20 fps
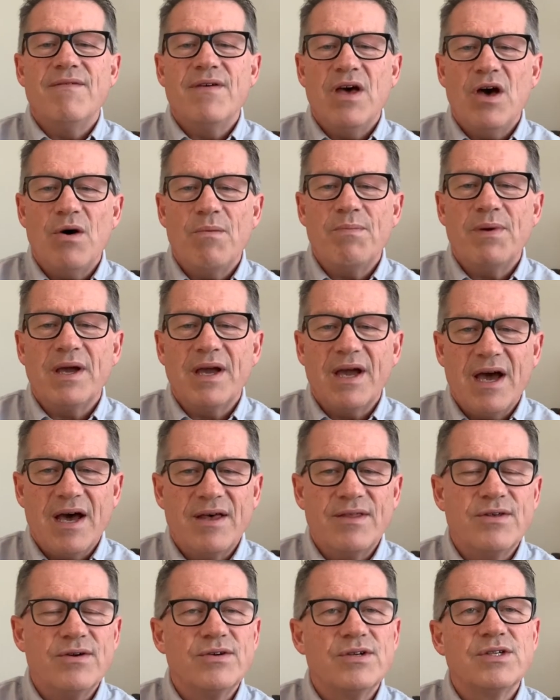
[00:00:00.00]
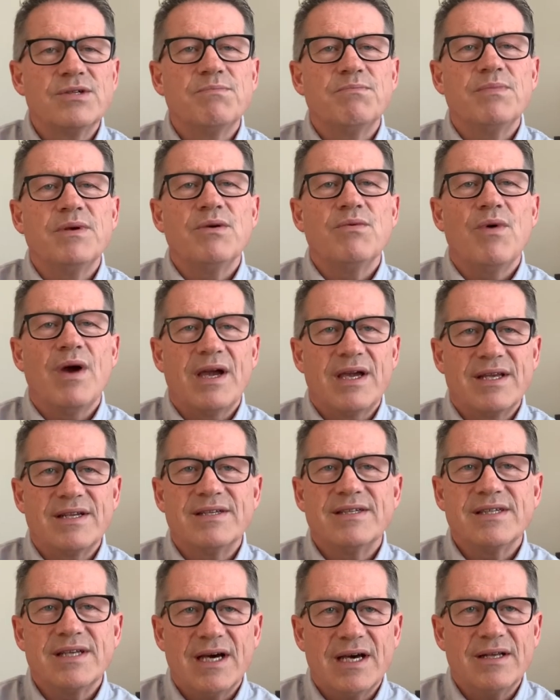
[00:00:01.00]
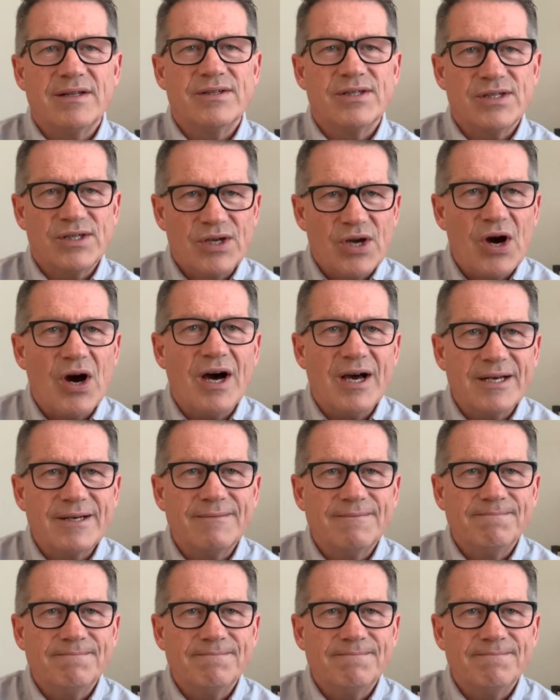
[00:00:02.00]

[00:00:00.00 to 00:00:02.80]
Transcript: helping others be reconciled to God.